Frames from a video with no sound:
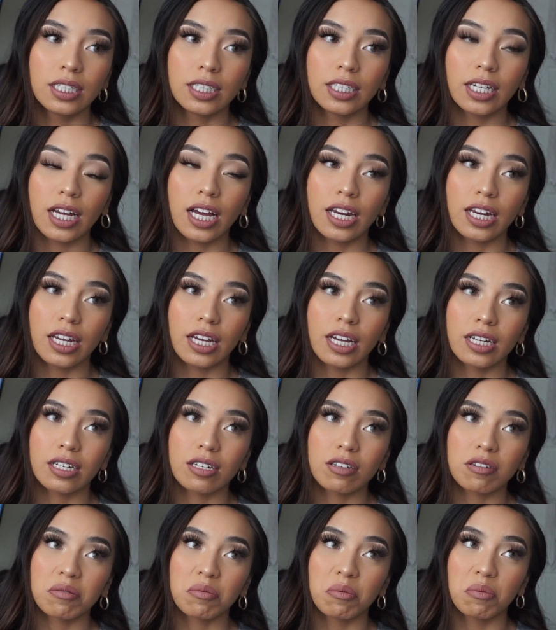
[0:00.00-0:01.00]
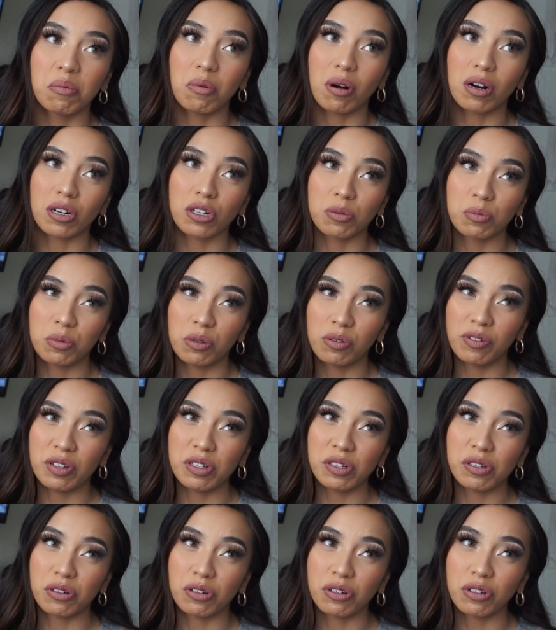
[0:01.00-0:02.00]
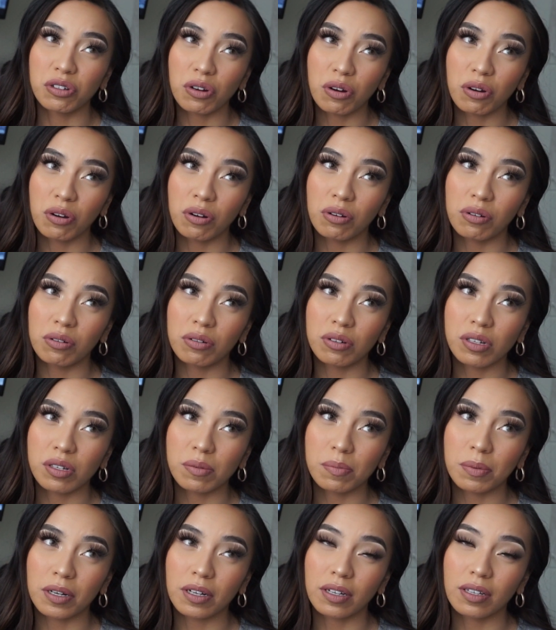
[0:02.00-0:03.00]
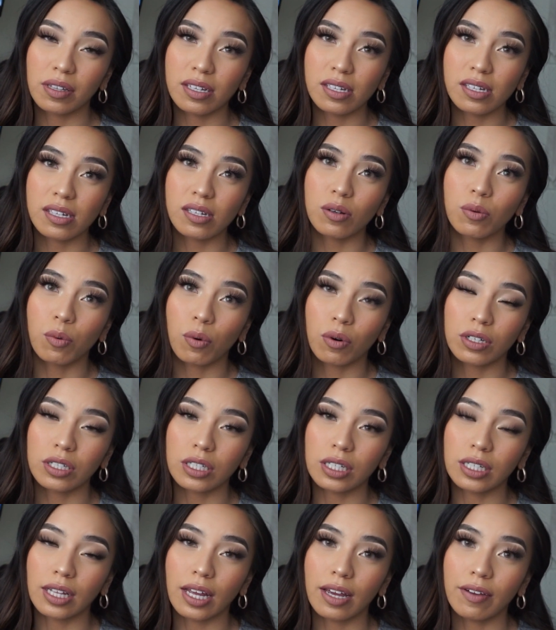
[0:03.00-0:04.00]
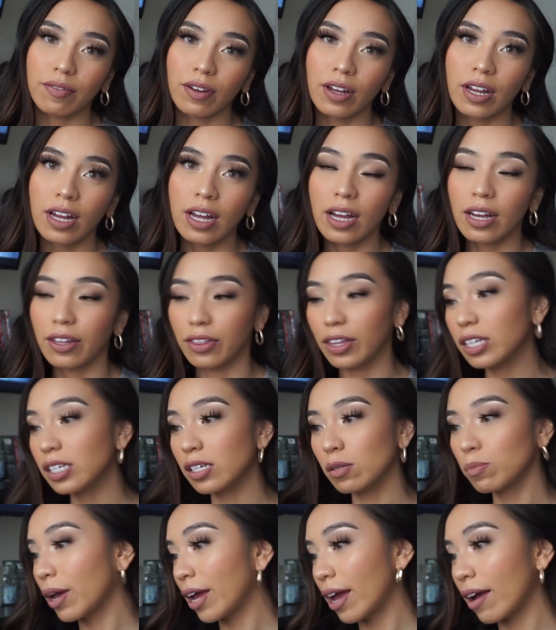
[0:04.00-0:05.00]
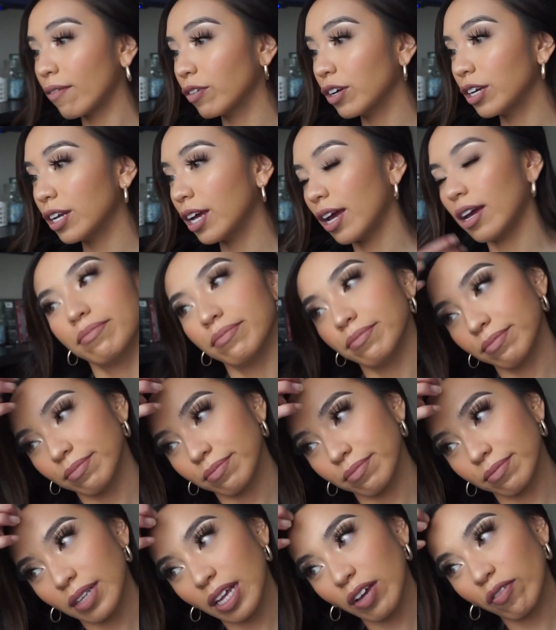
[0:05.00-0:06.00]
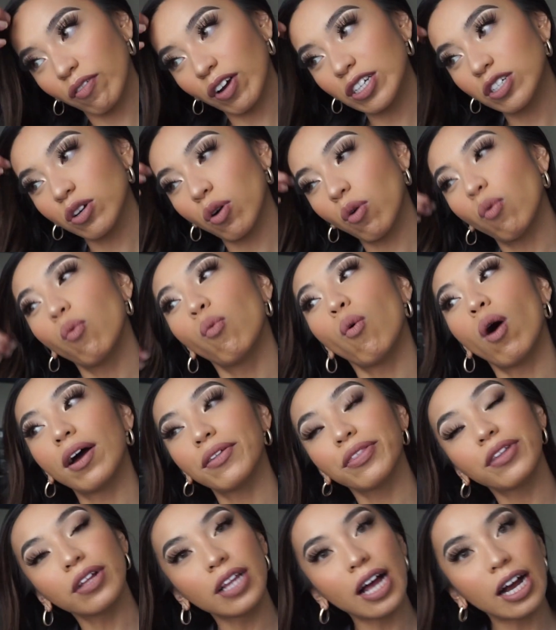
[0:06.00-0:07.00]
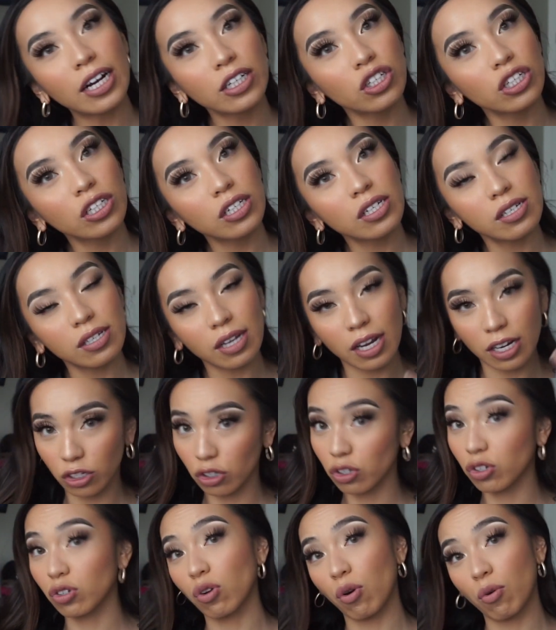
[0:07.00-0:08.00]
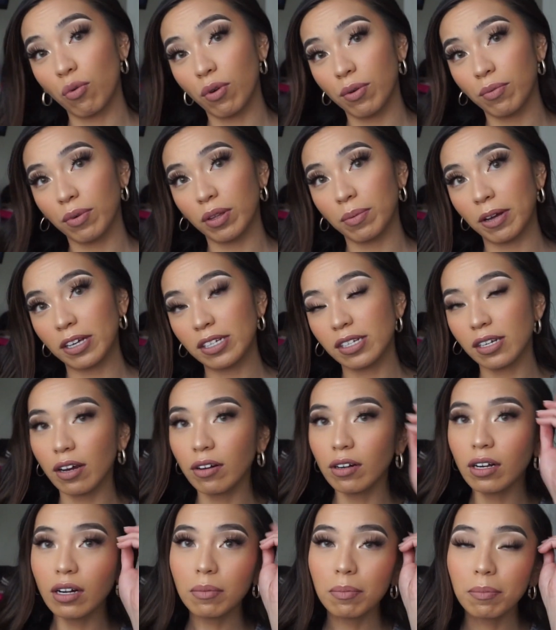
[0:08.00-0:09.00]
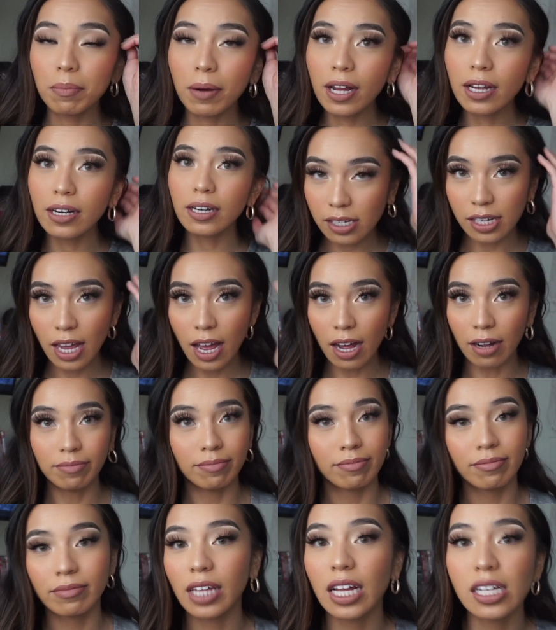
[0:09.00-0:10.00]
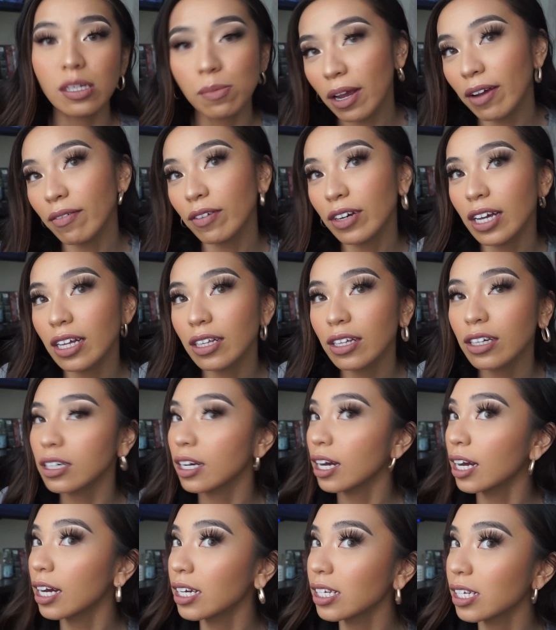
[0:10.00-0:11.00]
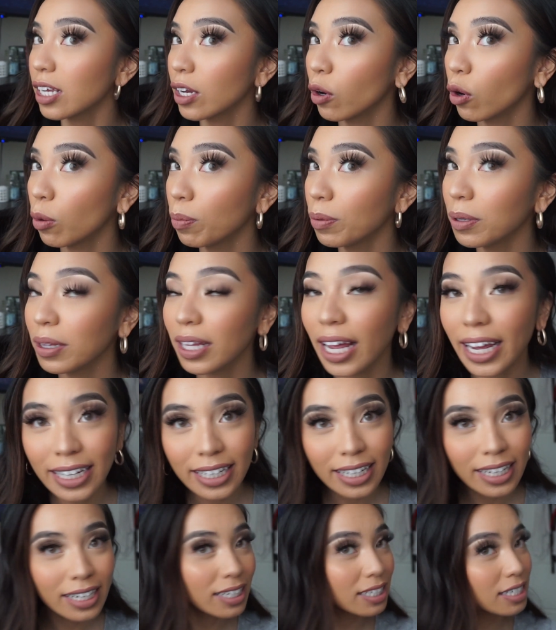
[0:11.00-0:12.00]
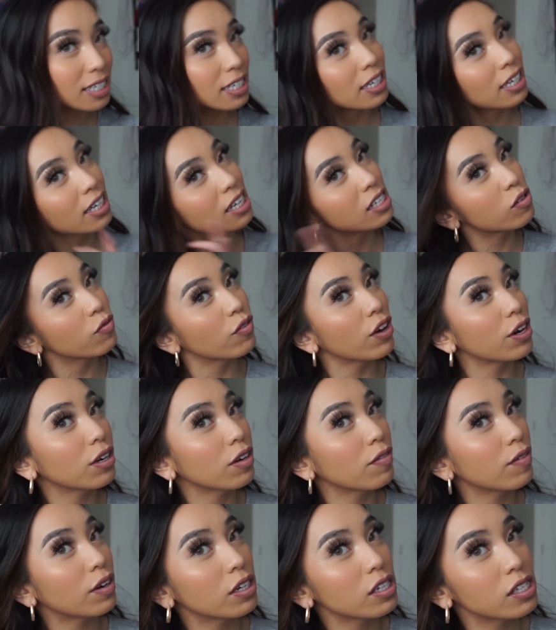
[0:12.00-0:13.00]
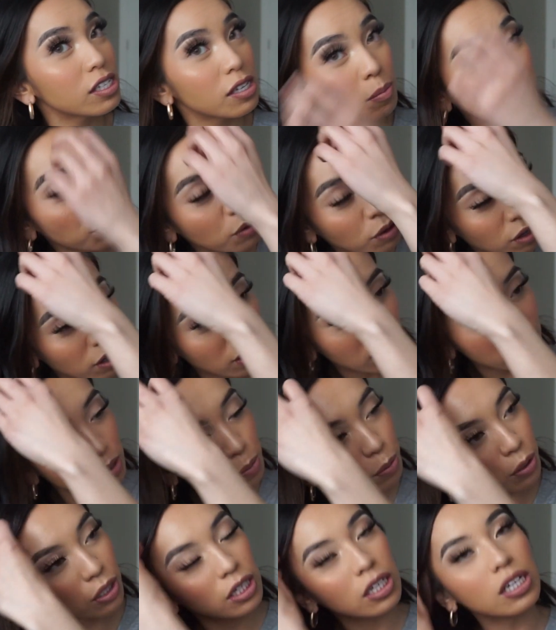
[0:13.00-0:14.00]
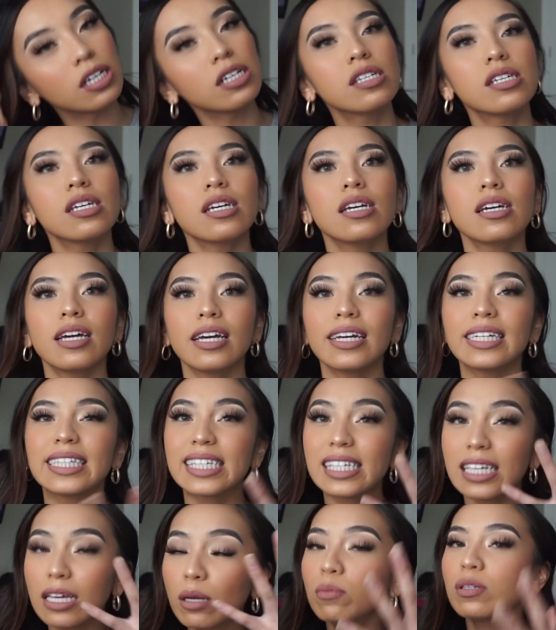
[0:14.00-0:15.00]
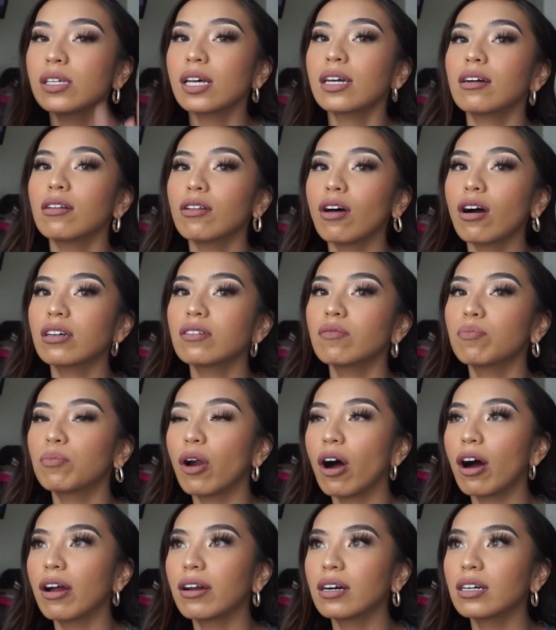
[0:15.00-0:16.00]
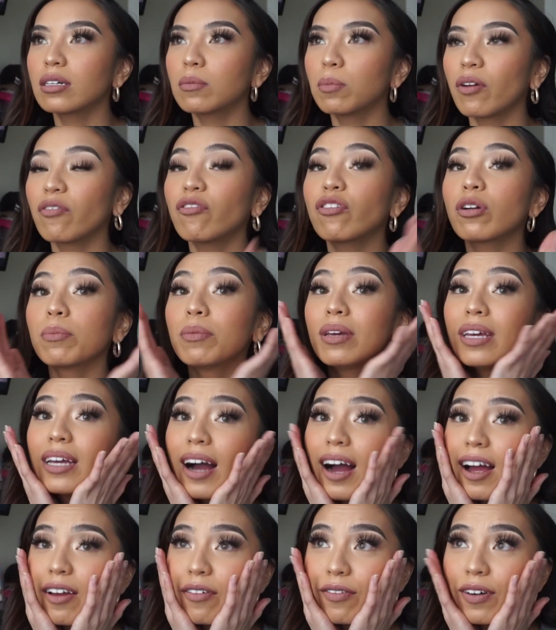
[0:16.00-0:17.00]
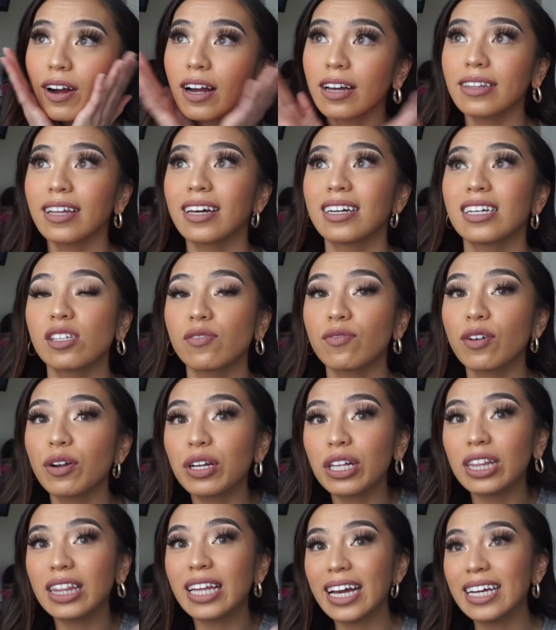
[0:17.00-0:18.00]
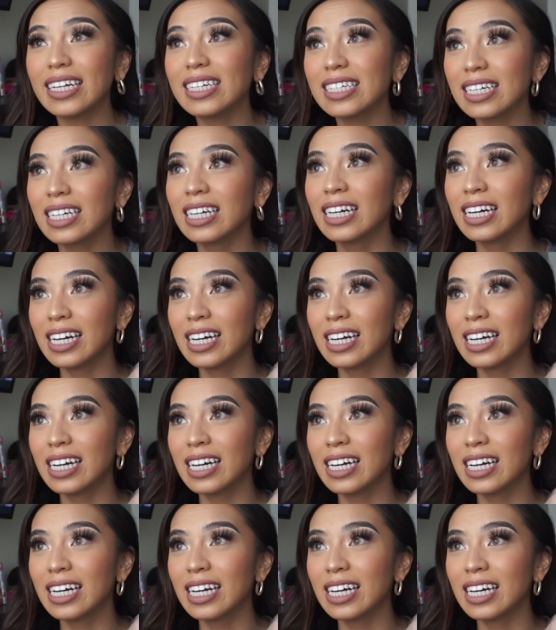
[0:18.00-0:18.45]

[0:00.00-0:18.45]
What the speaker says: edit, watch movies and shows, but this is a quarantine life. This is my everyday. If I don't want the lashes, I just go in with mascara. But yeah, that's my everyday look, guys. I hope you like it. It's very, very simple. It's pretty easy. It seems like a lot of product, but for me, I find that it's very light